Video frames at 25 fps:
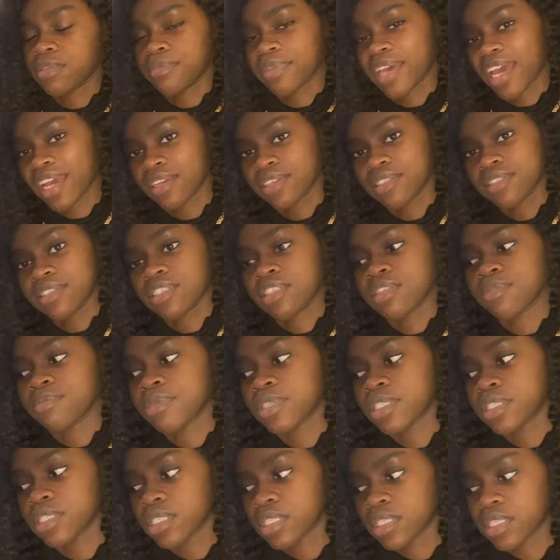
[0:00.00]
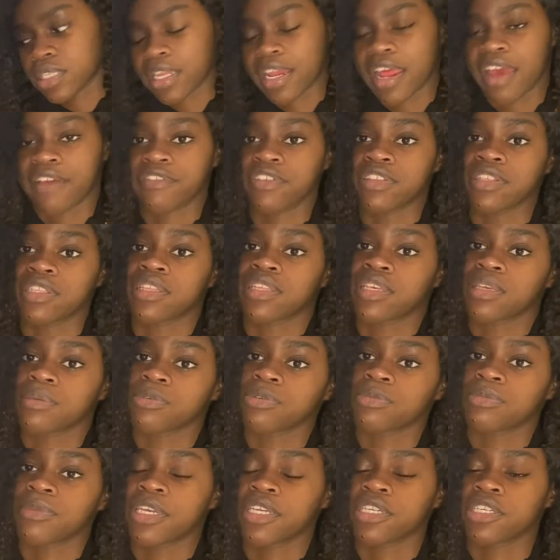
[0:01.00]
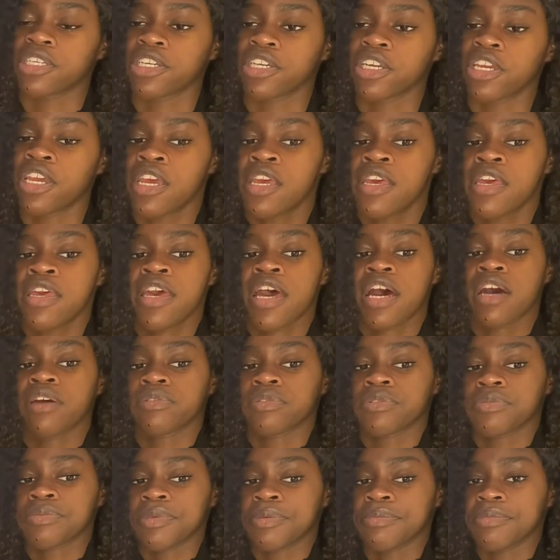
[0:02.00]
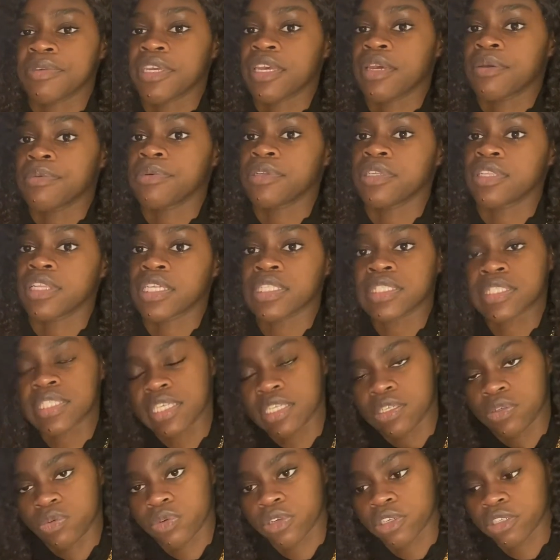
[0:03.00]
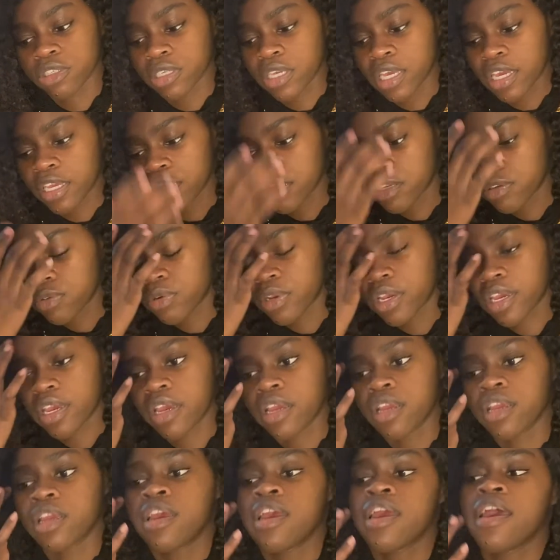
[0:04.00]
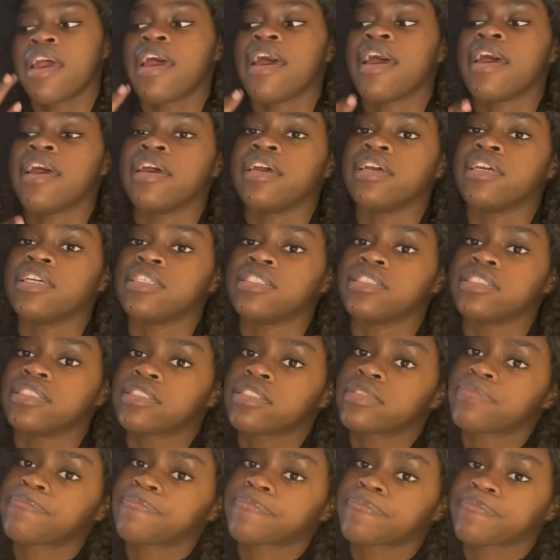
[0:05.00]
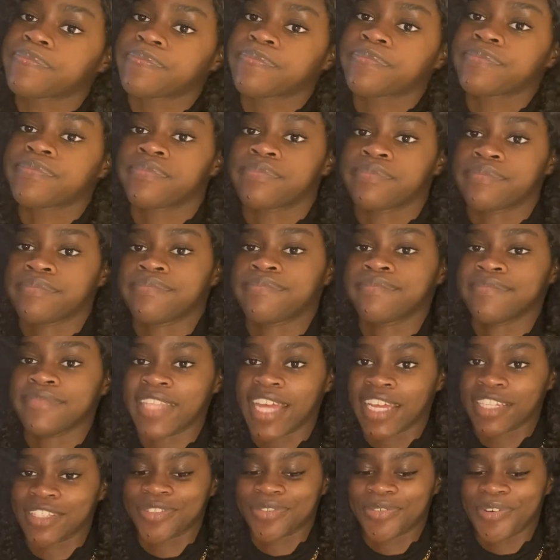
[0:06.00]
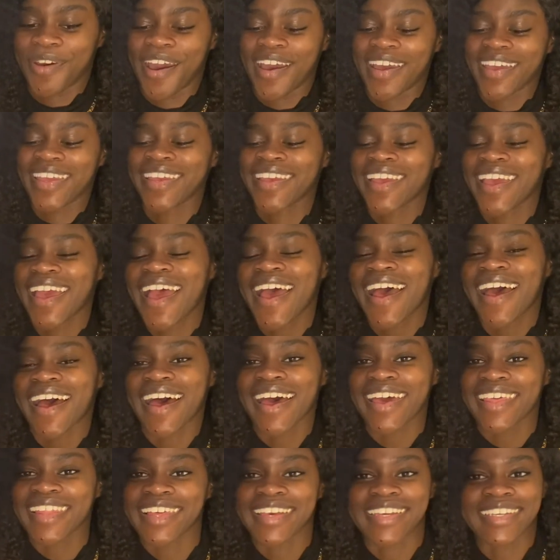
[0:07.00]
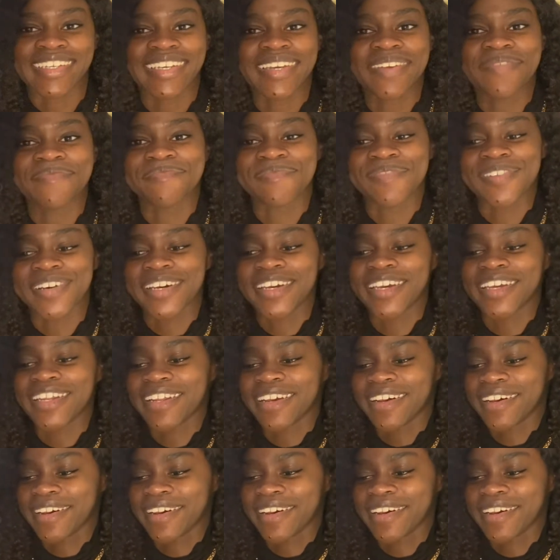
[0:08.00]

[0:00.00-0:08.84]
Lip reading: back into the business, and having the label maker helps me be able to like take work anywhere, and that's why I like it. But